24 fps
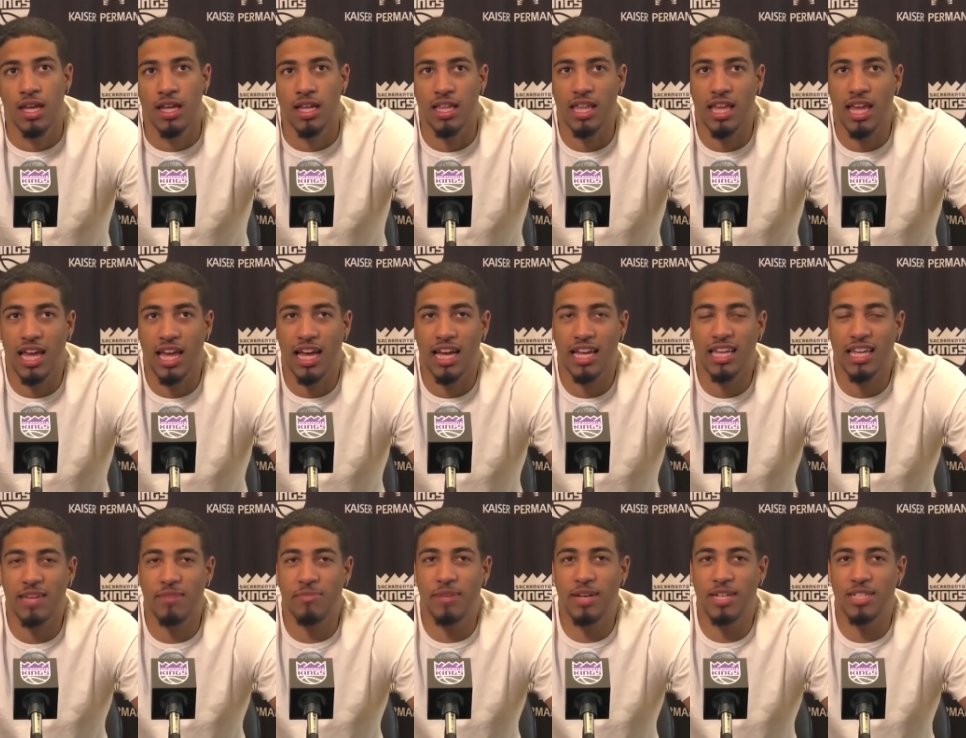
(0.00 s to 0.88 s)
Yeah, I
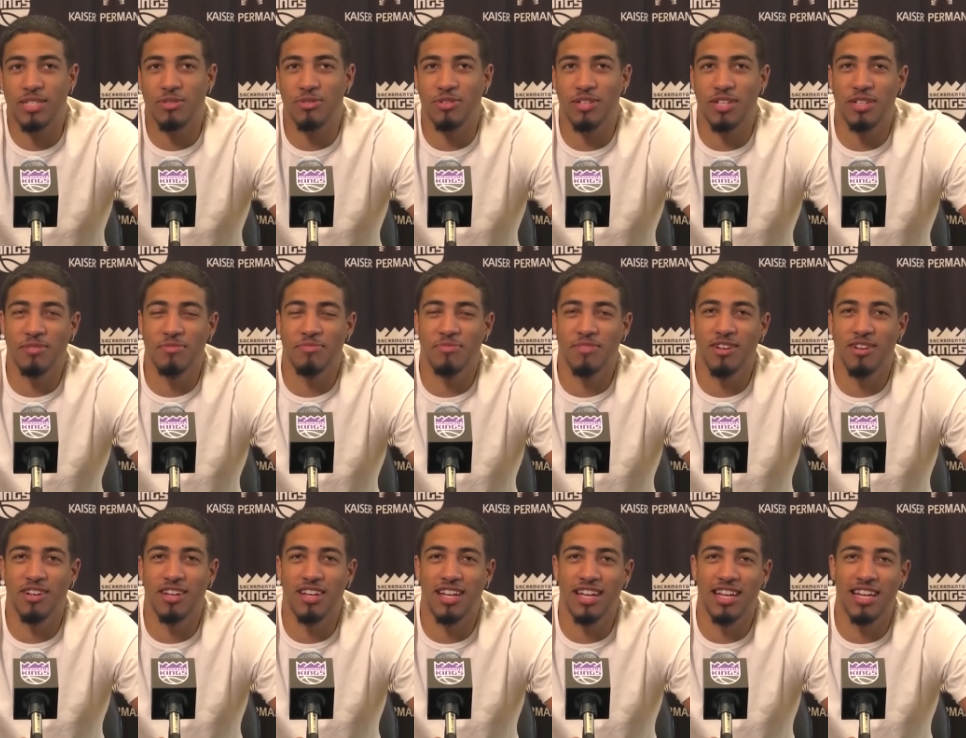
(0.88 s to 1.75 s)
keep messing with him
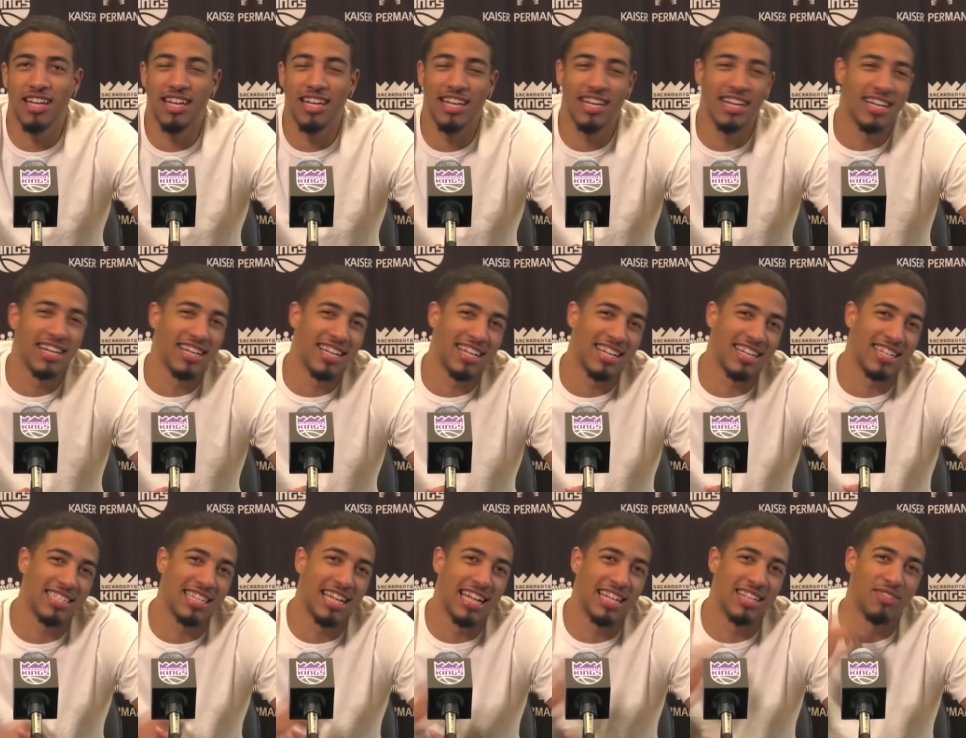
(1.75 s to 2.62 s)

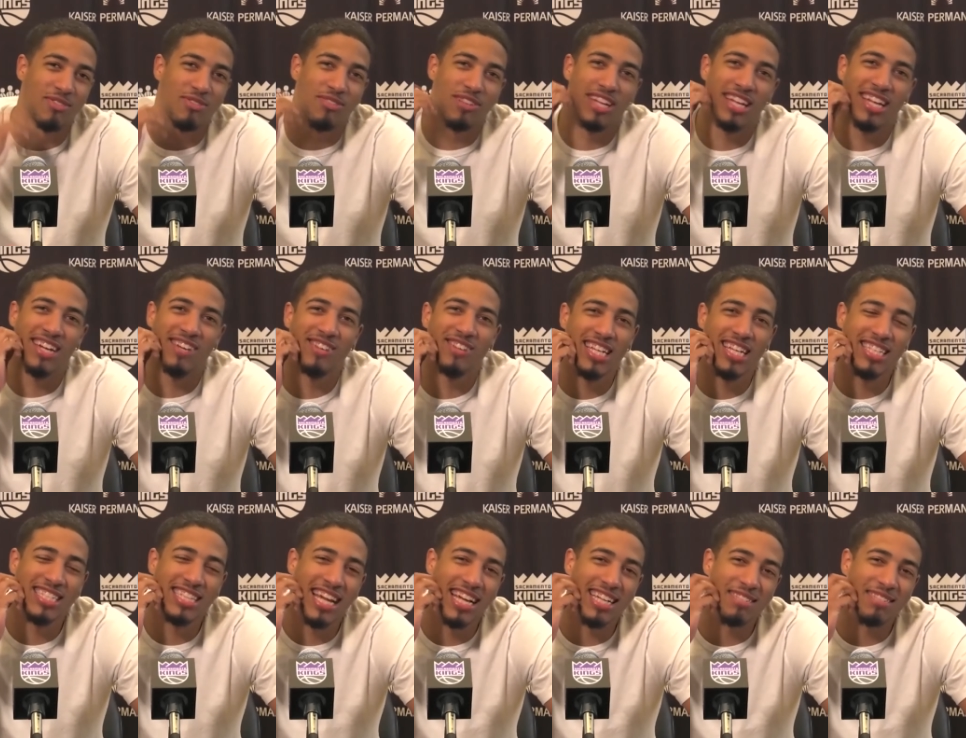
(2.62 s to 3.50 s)
because uh, I when, when he
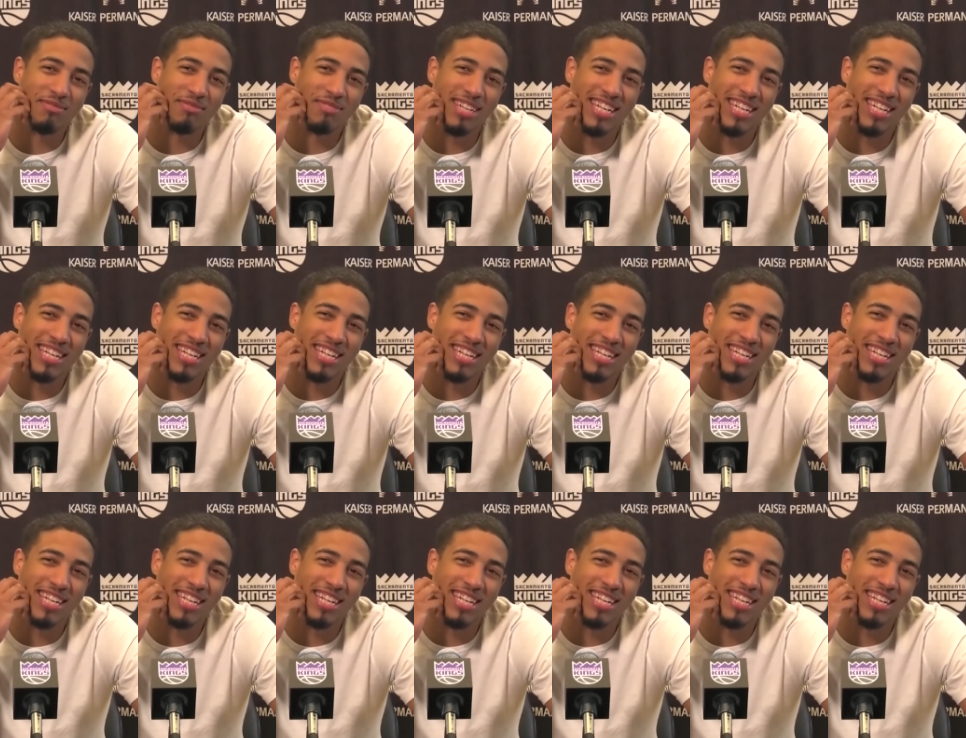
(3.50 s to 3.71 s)
texted me